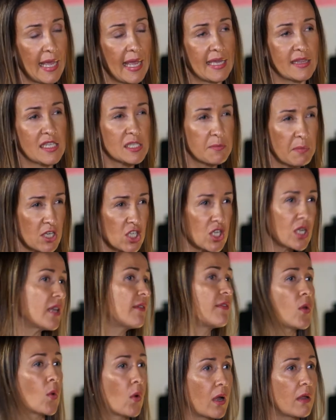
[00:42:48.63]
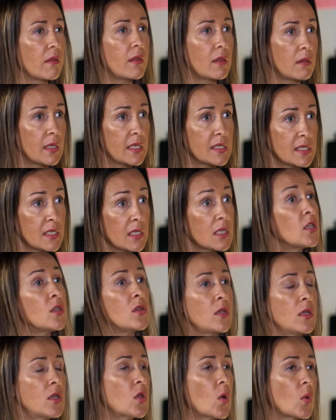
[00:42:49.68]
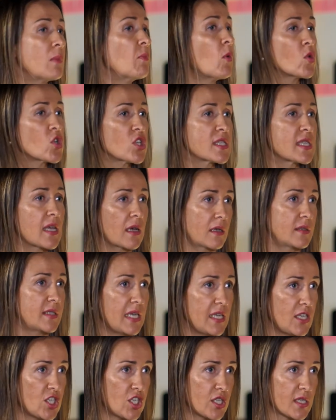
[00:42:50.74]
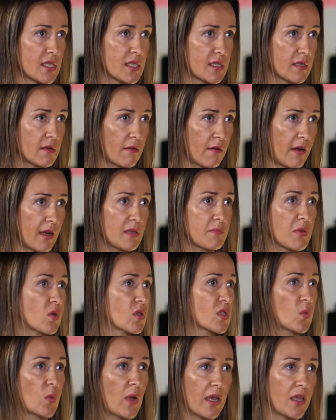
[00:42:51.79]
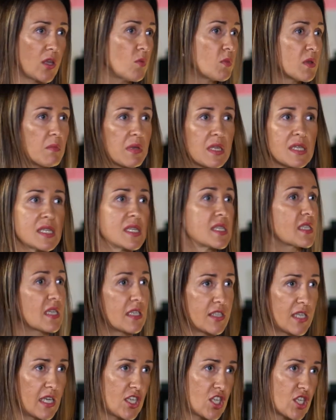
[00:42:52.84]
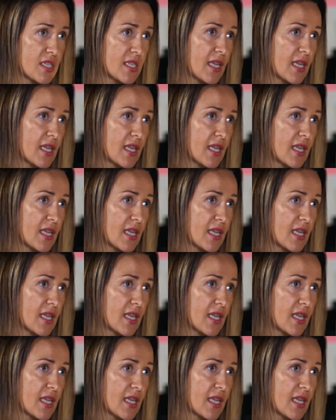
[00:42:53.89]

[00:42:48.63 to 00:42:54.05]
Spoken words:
And especially if you are the leader, emotions are contagious, right? Because we are human beings, it's contagious.